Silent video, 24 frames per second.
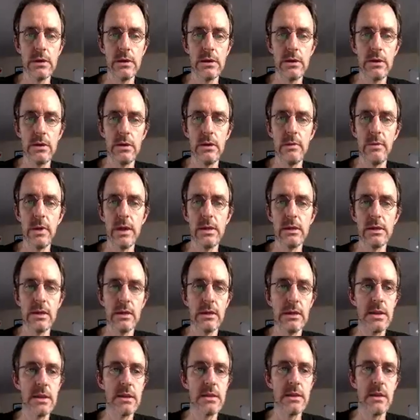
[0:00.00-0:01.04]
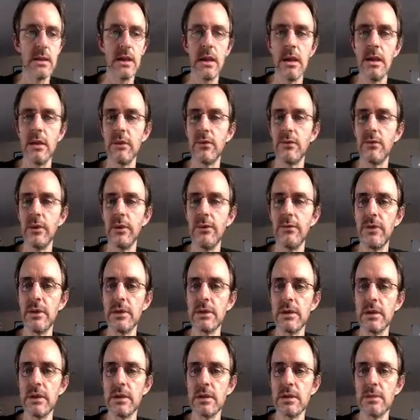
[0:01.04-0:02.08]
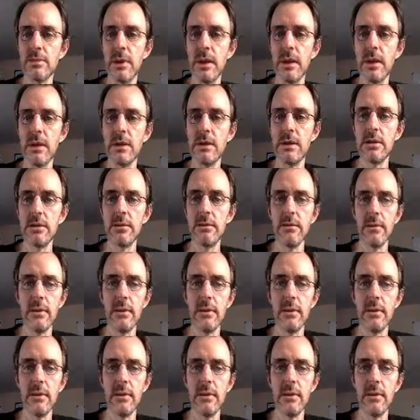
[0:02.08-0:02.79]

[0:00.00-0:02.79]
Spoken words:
just do the basic test again of refreshing this page.